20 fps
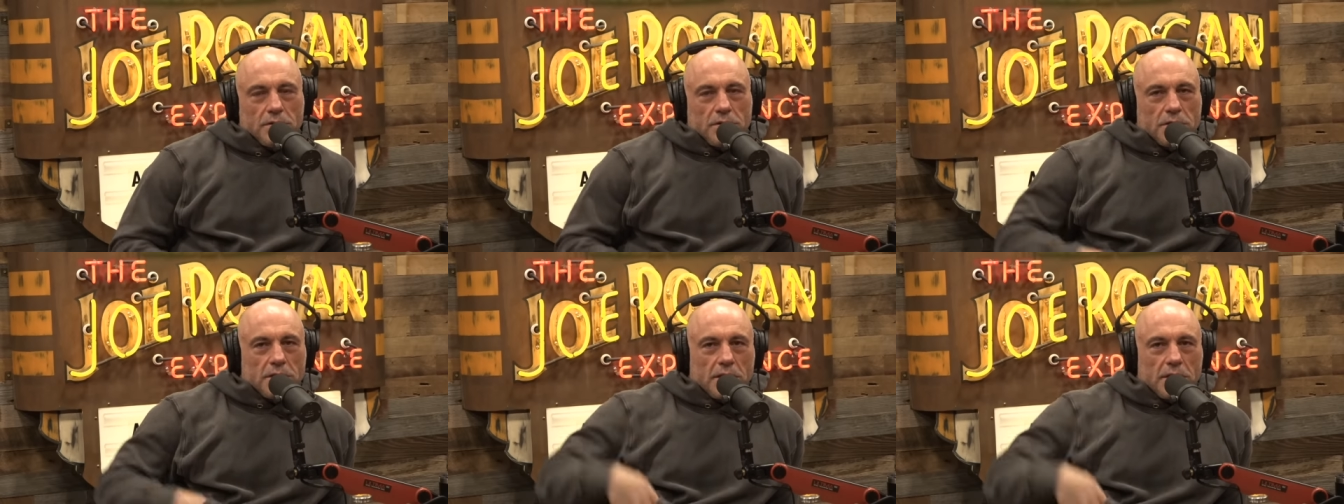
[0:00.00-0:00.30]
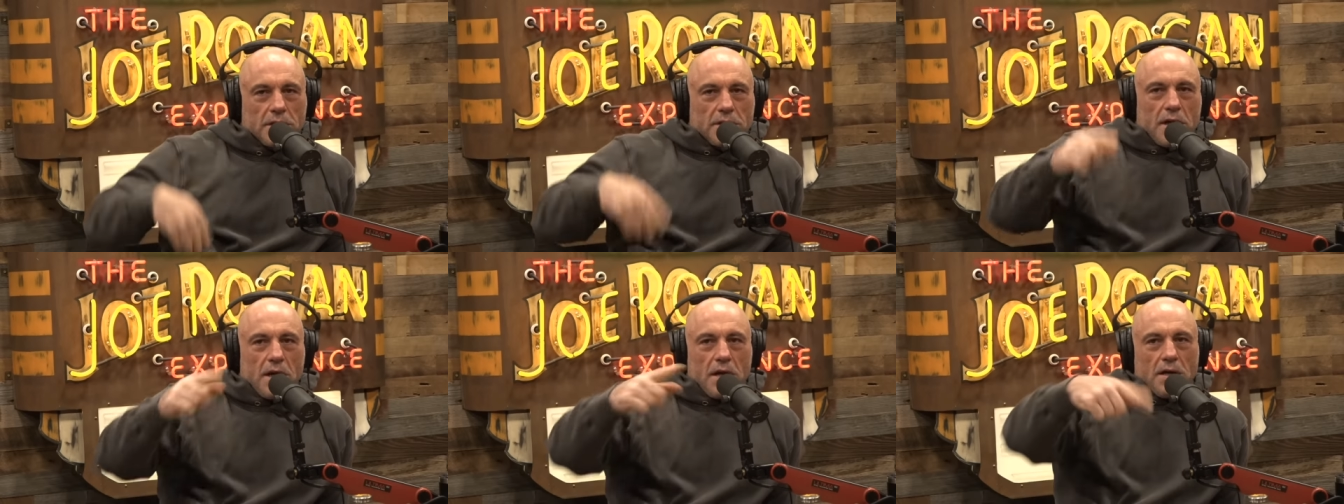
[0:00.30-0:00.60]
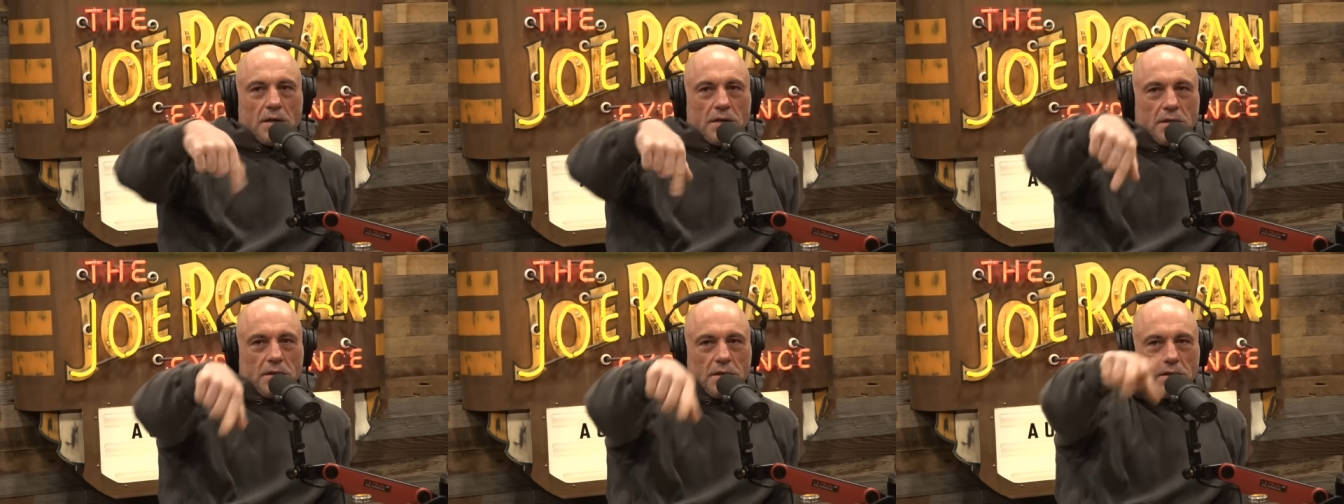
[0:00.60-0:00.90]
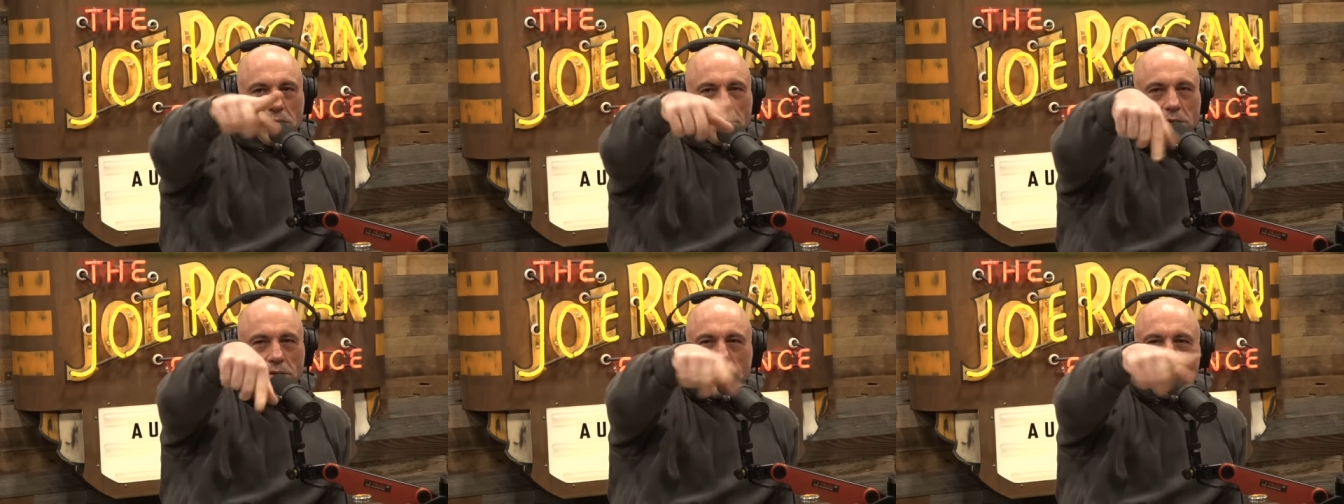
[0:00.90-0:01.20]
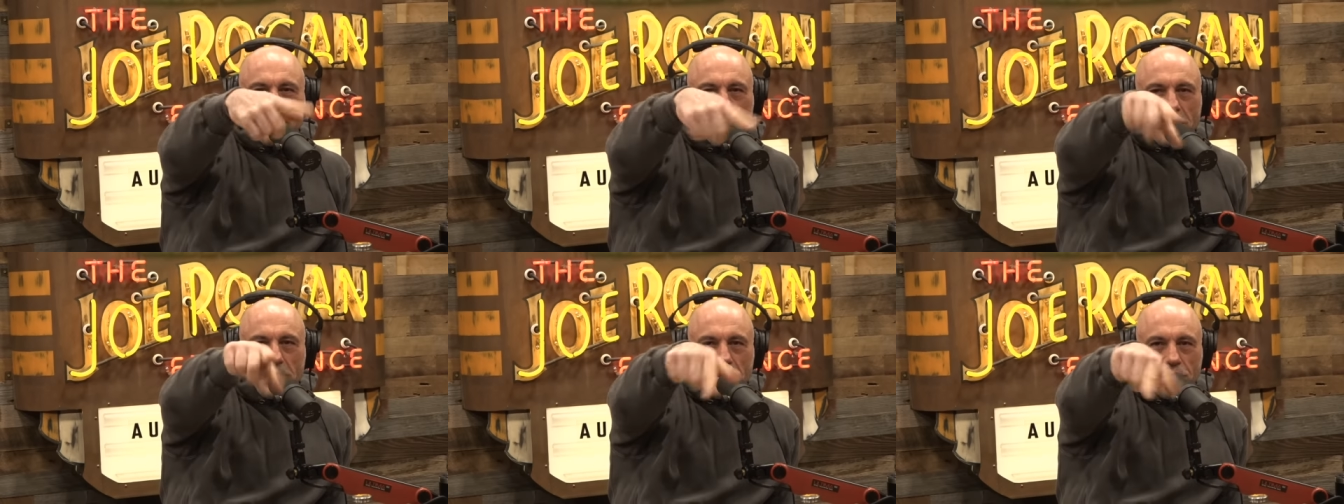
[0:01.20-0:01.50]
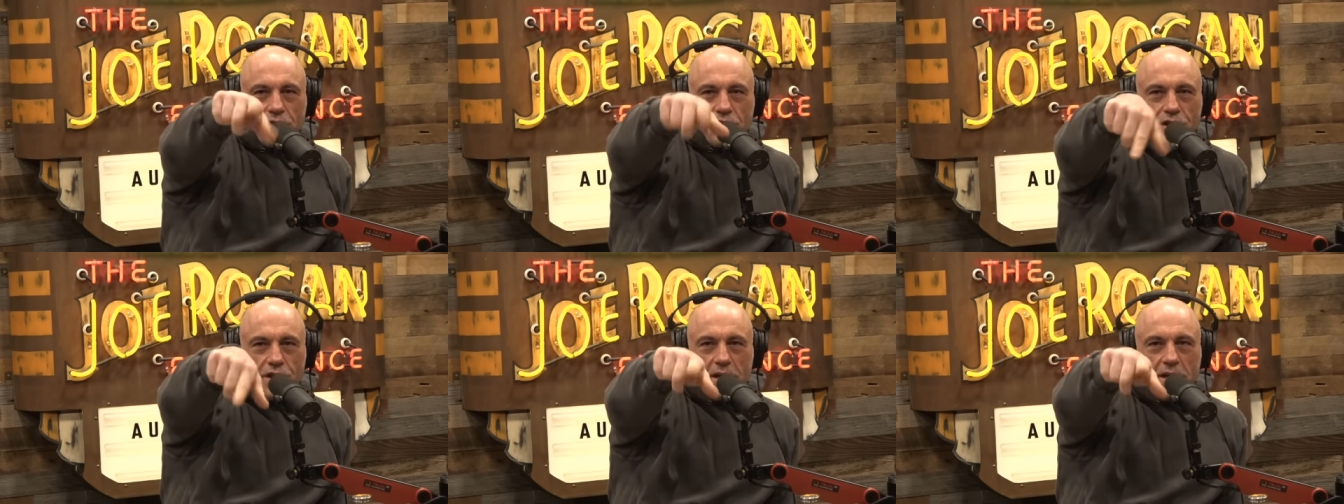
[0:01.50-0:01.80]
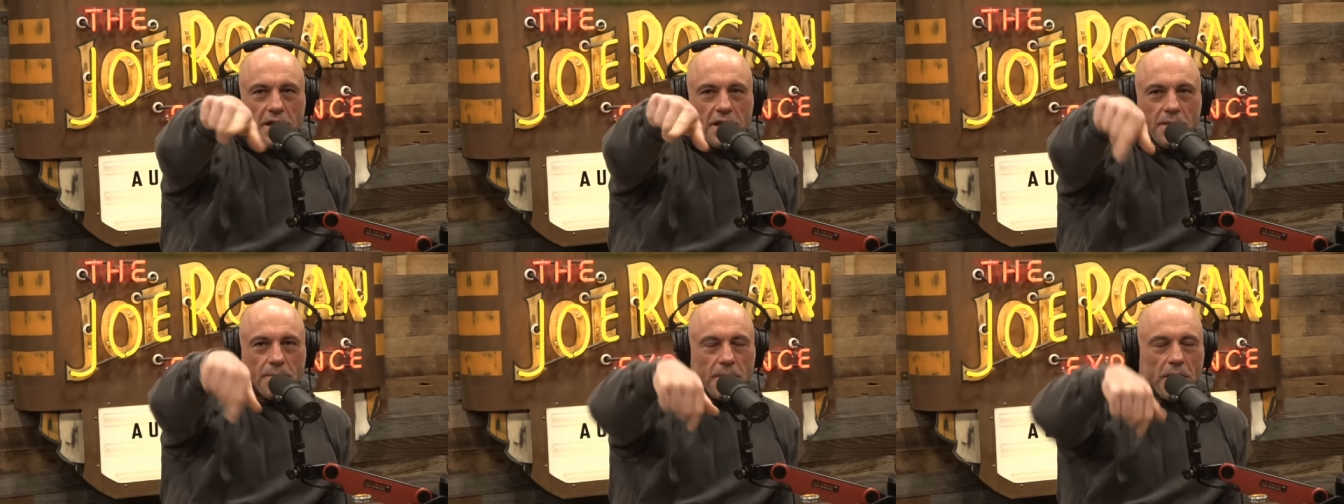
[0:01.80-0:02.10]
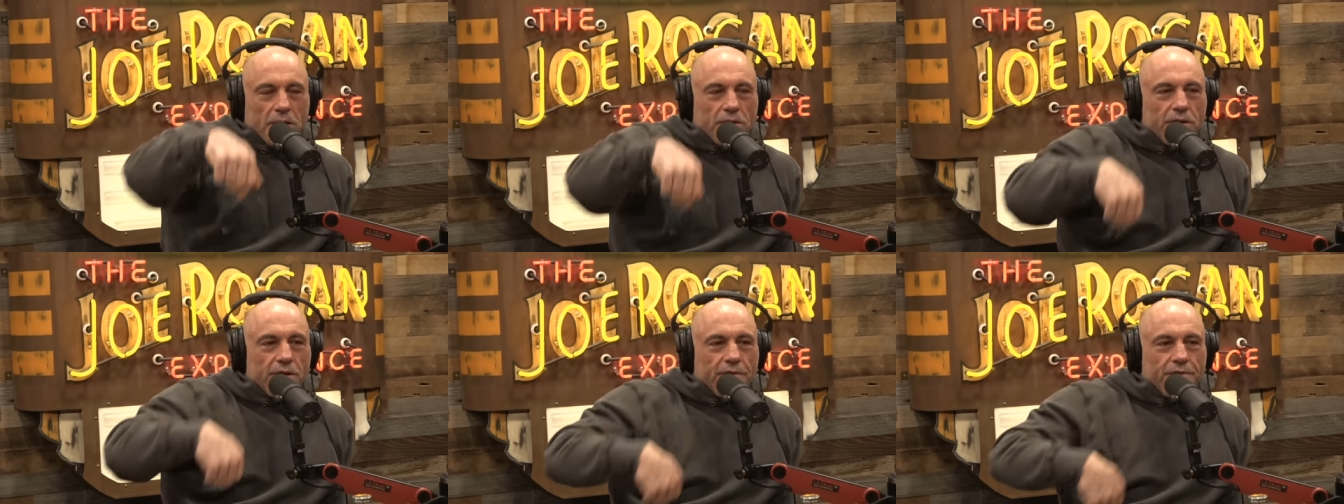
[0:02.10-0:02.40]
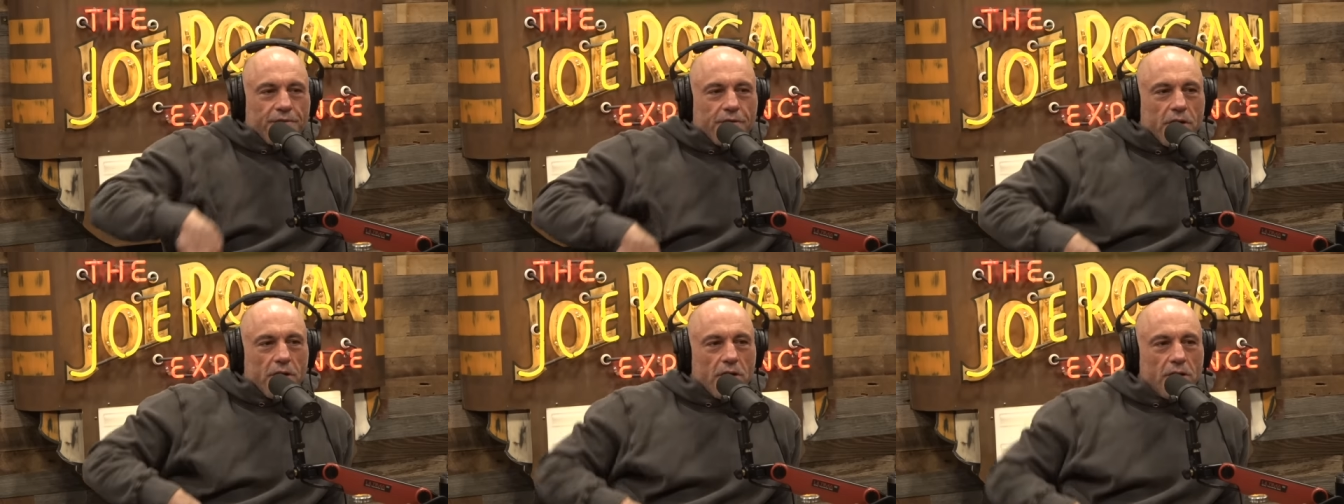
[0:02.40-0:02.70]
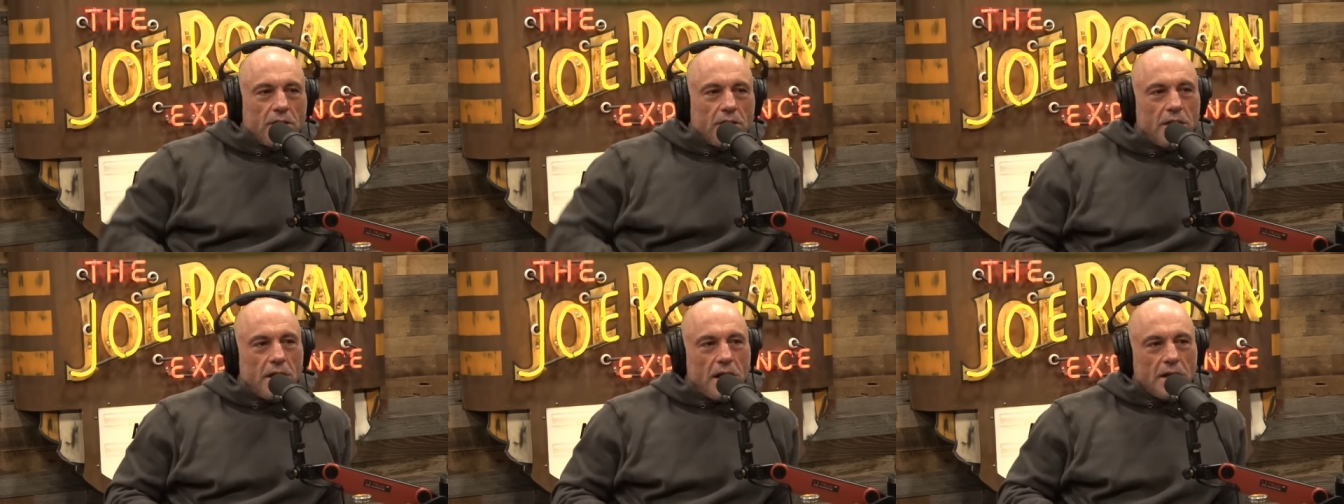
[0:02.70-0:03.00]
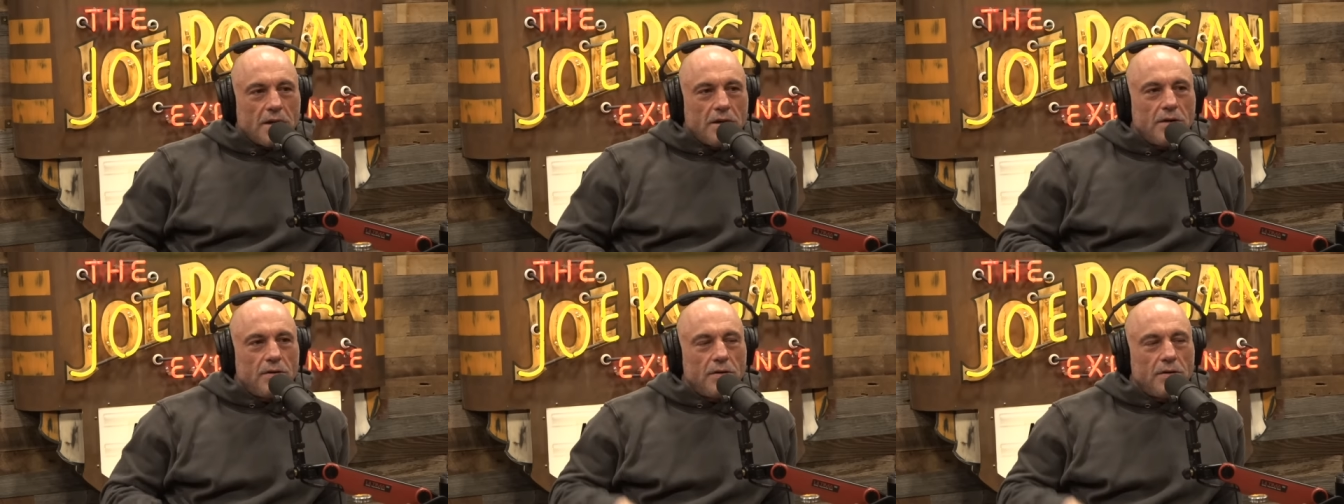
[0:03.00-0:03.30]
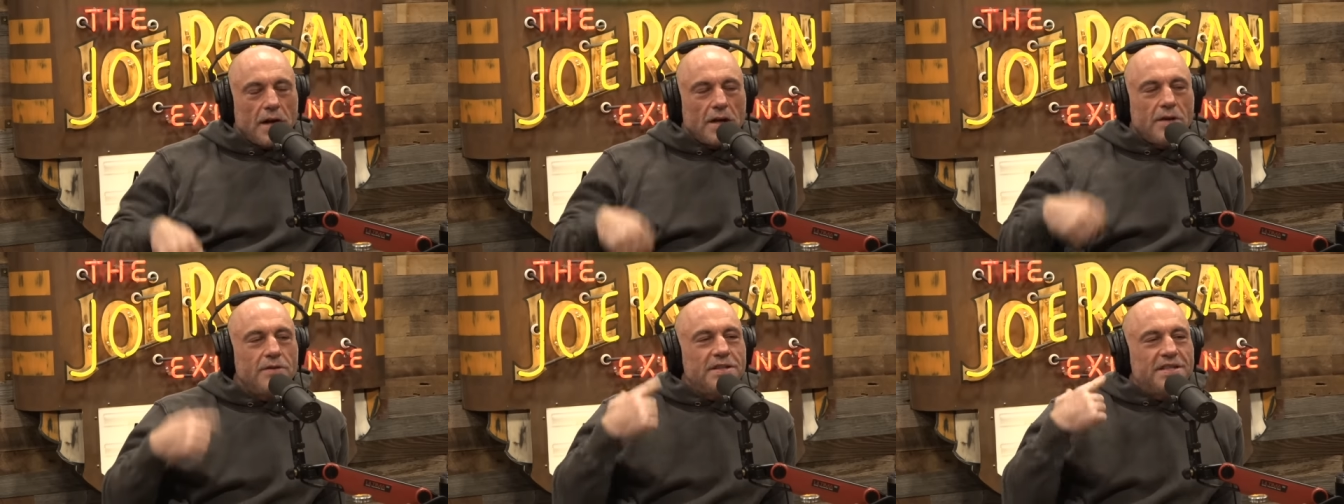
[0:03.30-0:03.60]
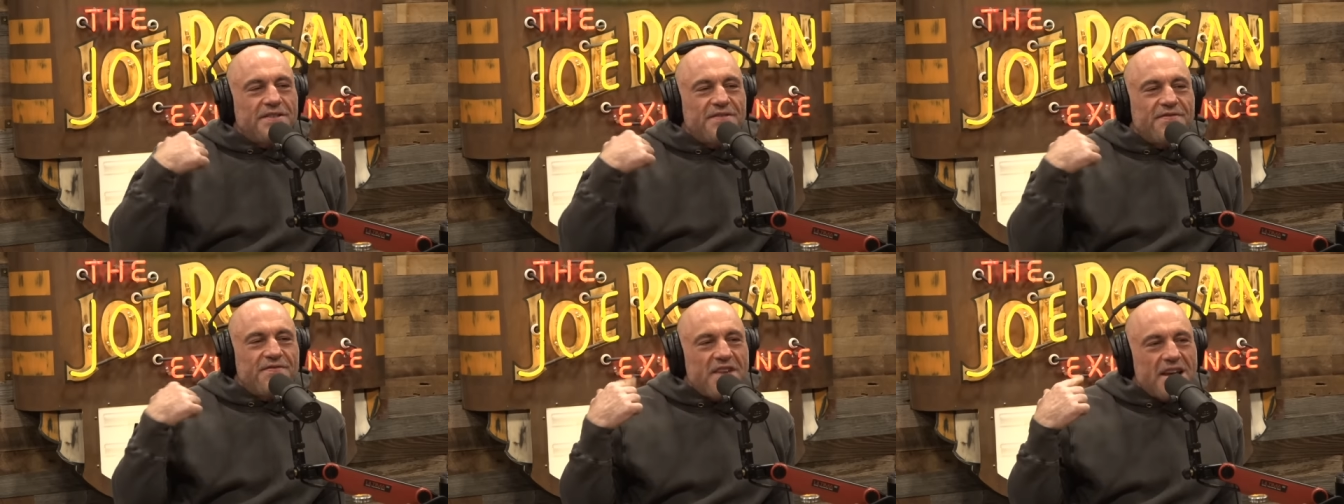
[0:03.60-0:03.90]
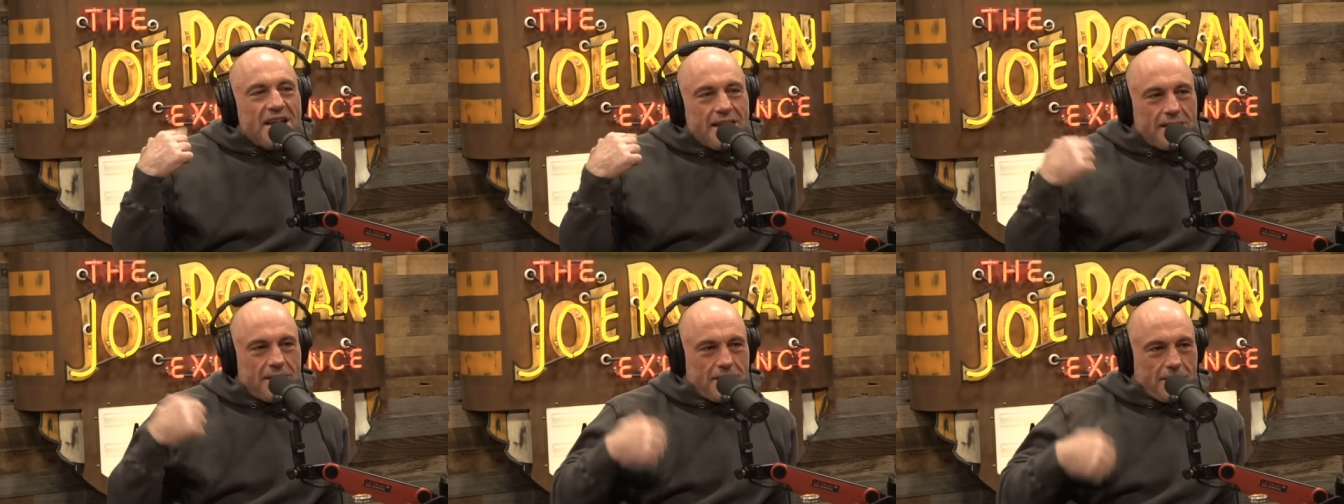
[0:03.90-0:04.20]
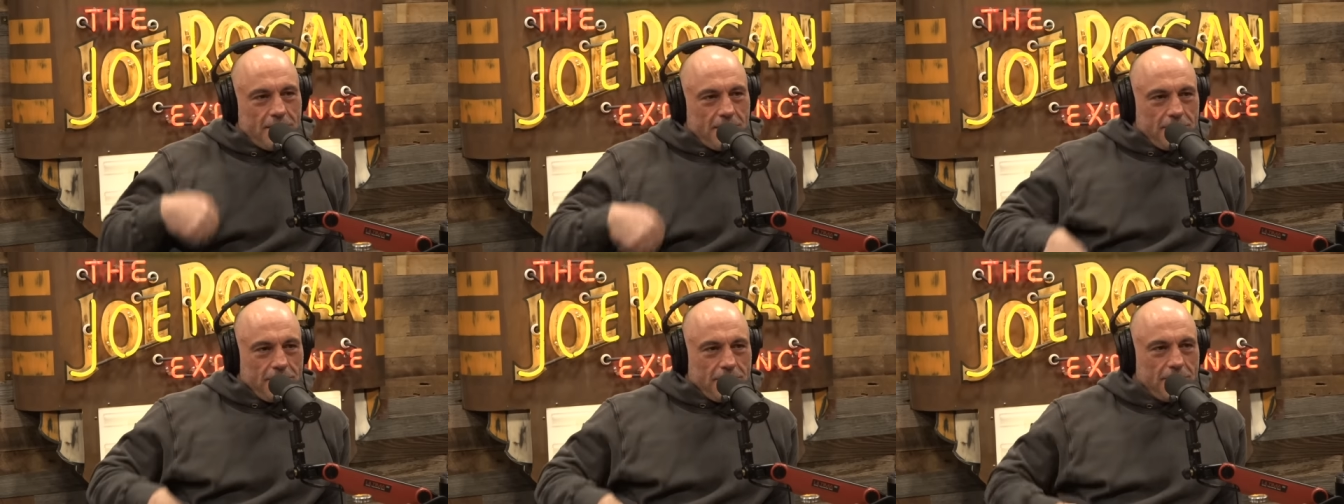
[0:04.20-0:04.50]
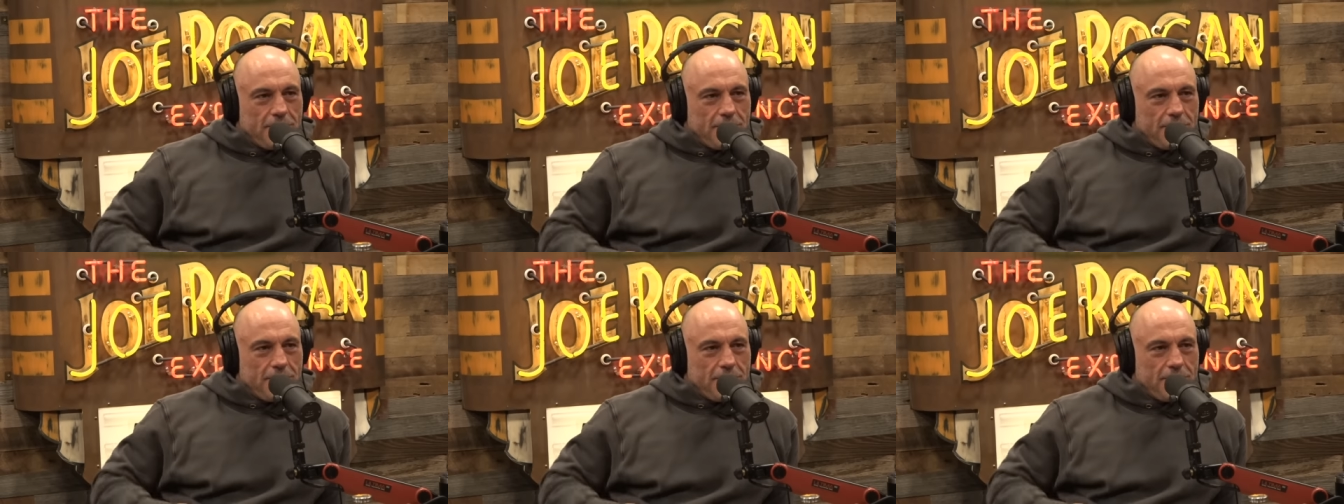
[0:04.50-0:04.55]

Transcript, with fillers: She's like something shitty about the fur. Right. I go, I go, it's fake.